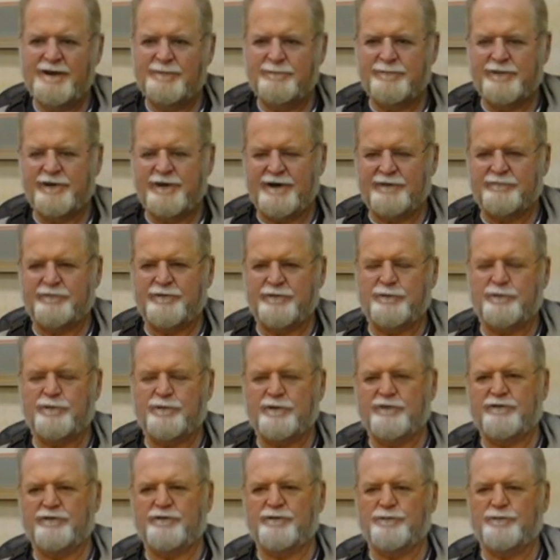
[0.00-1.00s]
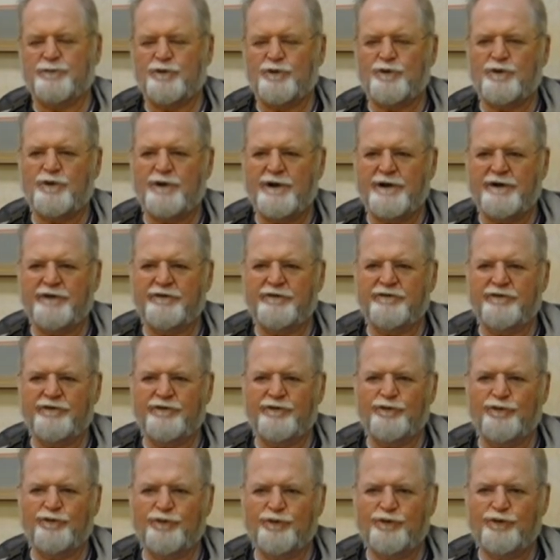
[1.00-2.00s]
but every one of them requires
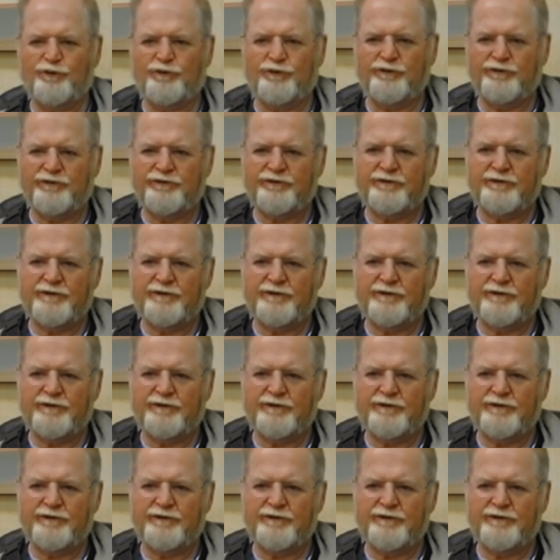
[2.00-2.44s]
new rules.